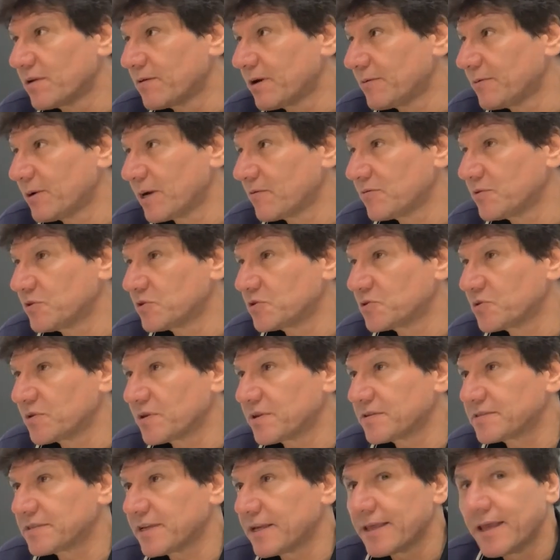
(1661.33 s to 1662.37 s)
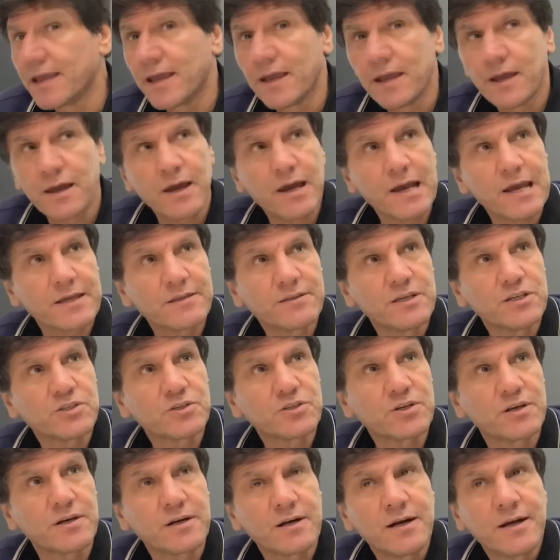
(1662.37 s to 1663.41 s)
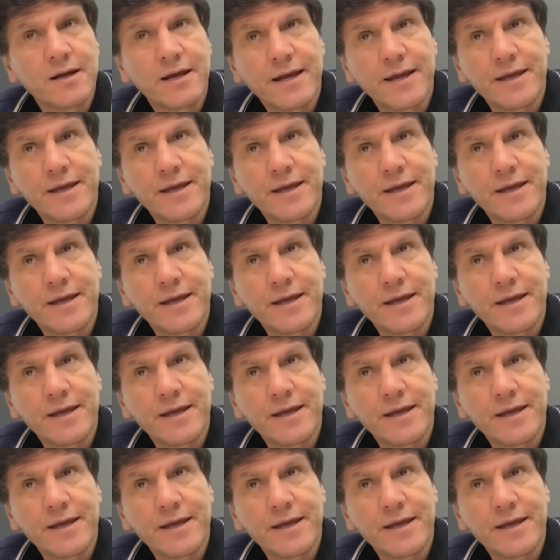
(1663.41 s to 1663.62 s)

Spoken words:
one of the students said, "Hey teacher,